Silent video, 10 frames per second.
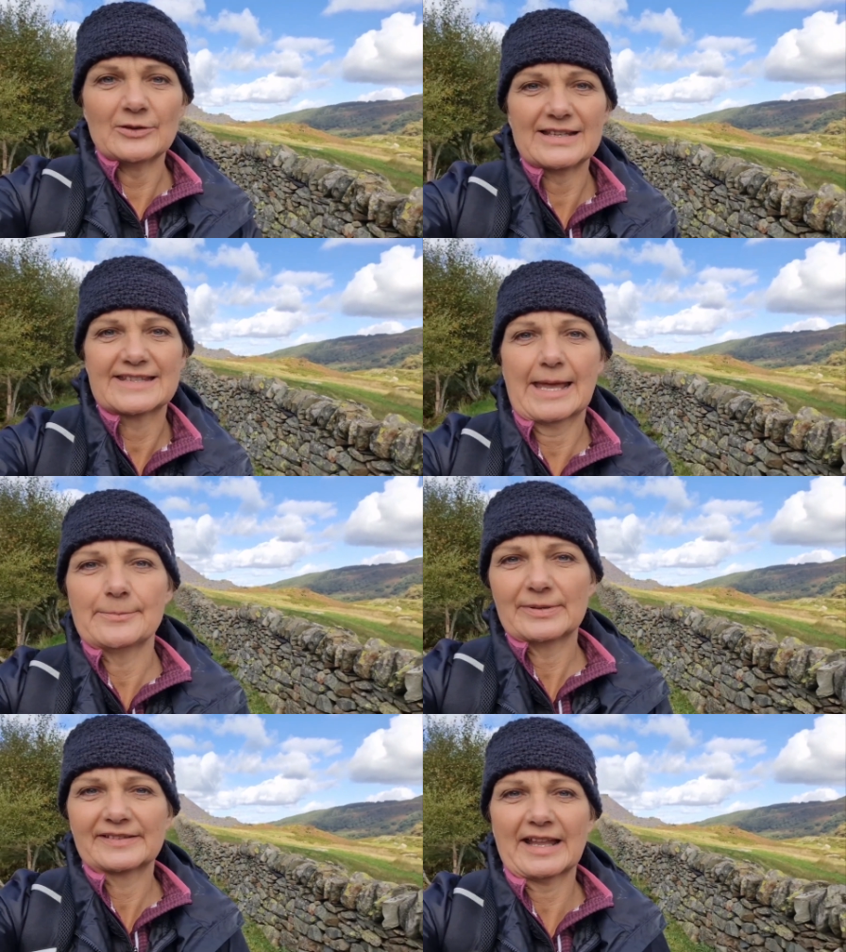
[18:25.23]
Only
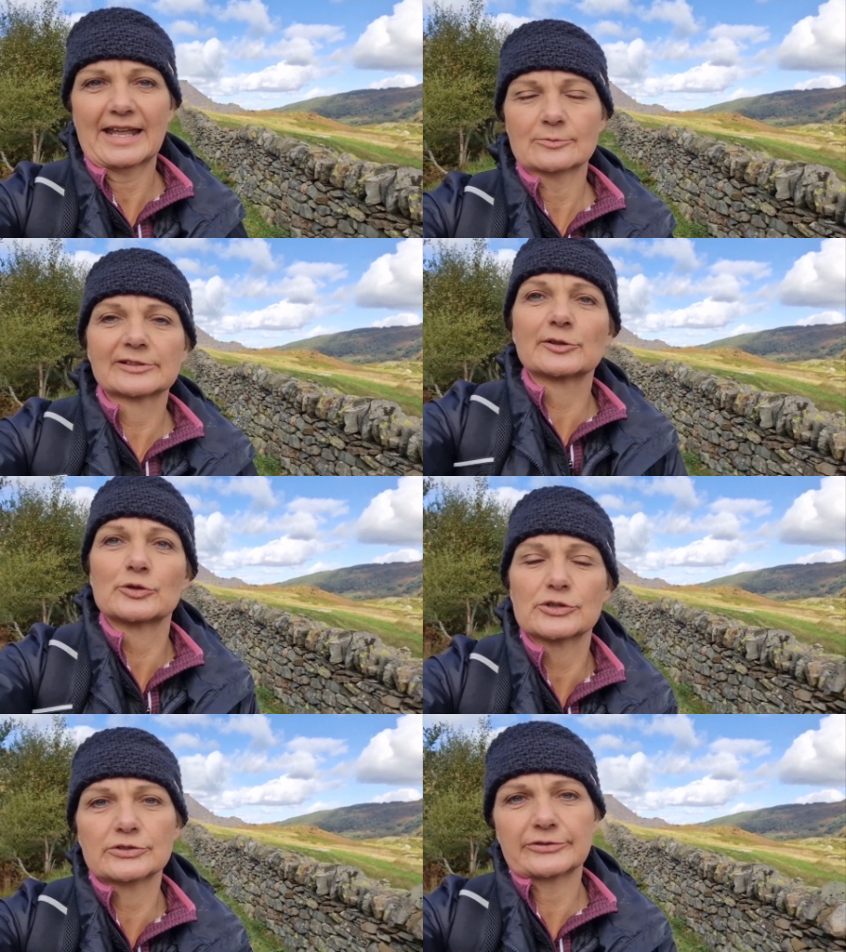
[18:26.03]
10% was
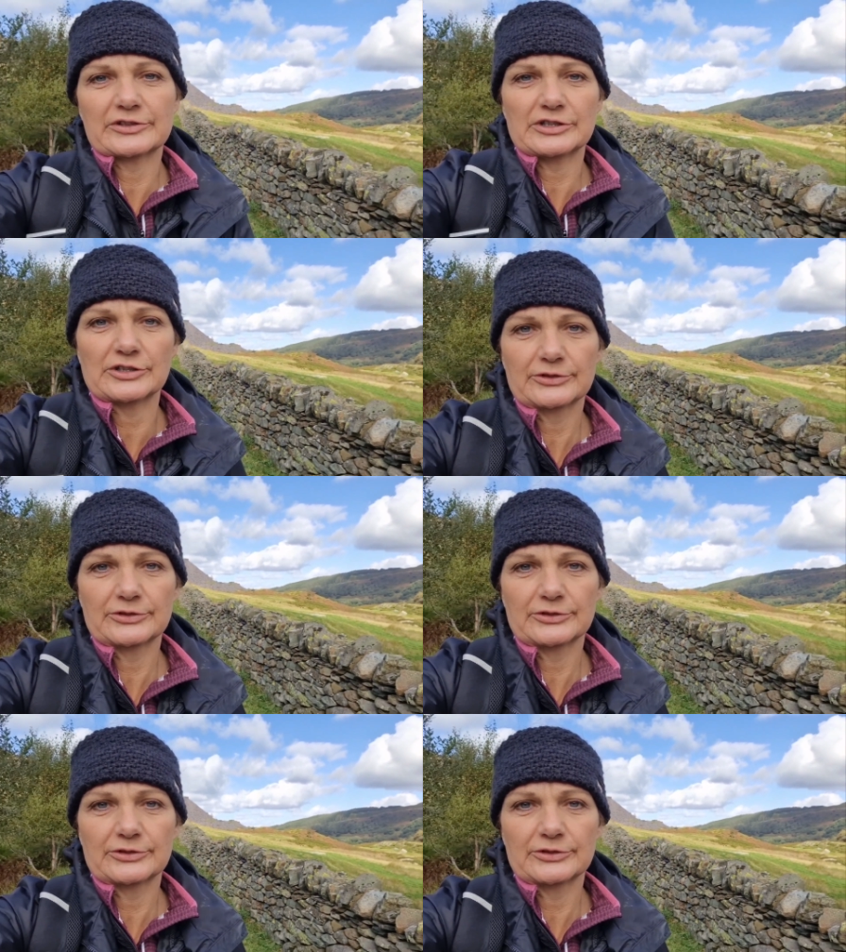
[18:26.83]
good enough to